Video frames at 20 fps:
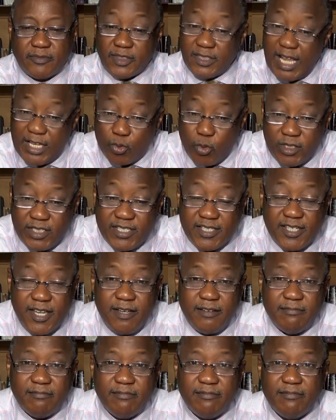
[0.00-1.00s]
That's what he
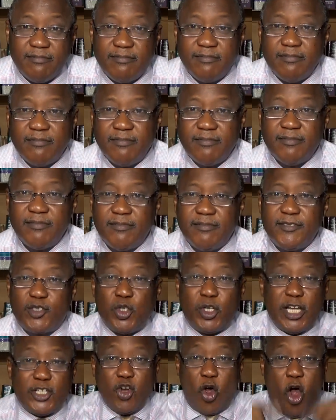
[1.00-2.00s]
said.
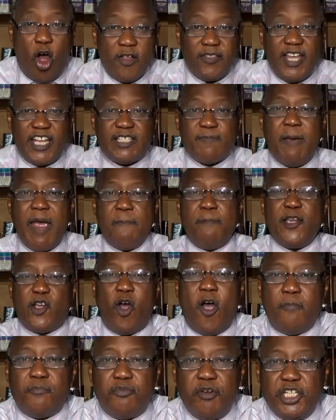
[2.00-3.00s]
So that others might
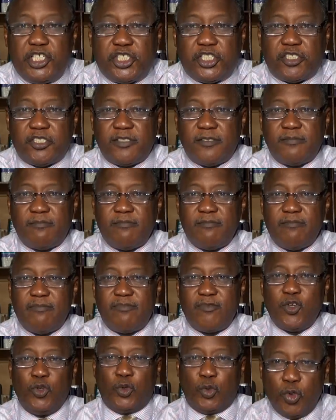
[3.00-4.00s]
become rich
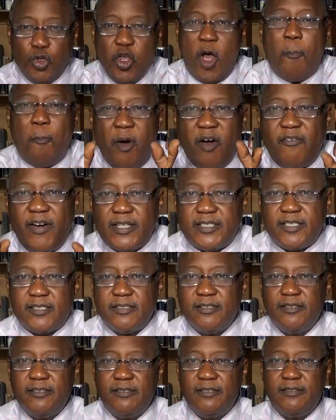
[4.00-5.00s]
through your poverty.
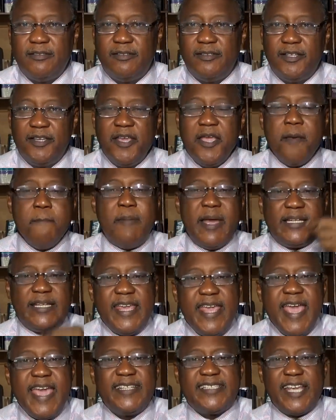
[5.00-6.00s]
But
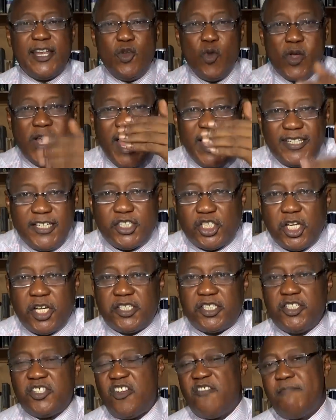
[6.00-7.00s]
here he said, look at the
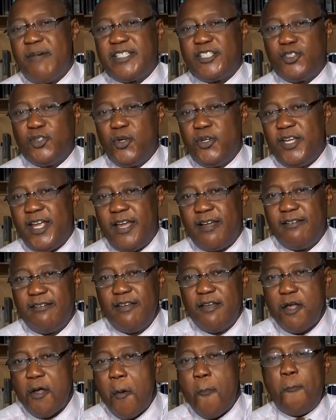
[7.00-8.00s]
churches of Macedonia.
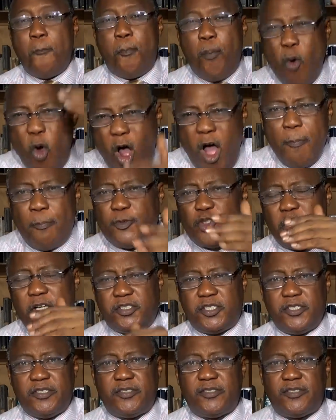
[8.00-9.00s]
Poor
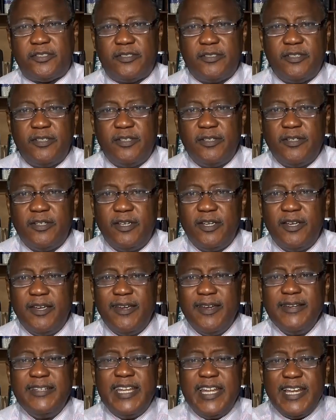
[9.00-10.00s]
churches.
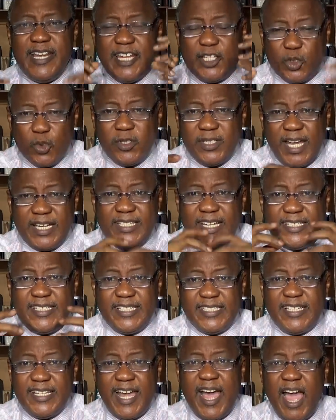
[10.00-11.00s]
The little that they
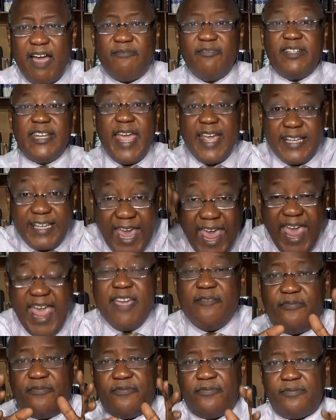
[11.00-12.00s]
didn't have, they
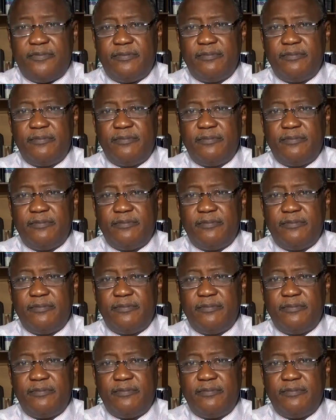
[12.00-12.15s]
gave.